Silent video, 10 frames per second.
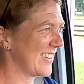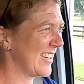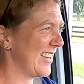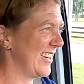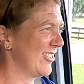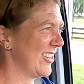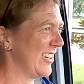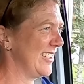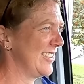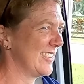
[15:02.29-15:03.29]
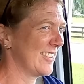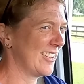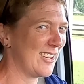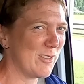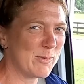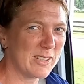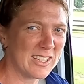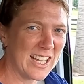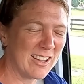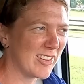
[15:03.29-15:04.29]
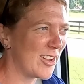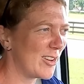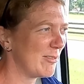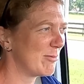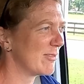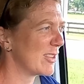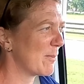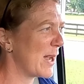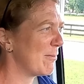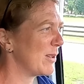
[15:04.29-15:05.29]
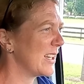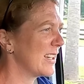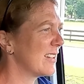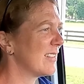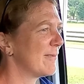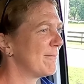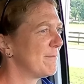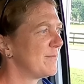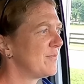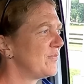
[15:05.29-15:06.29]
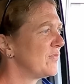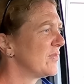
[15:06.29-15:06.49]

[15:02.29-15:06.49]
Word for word: Okay, right. Oh, we're now live with the public. Right, so now we're, we're live.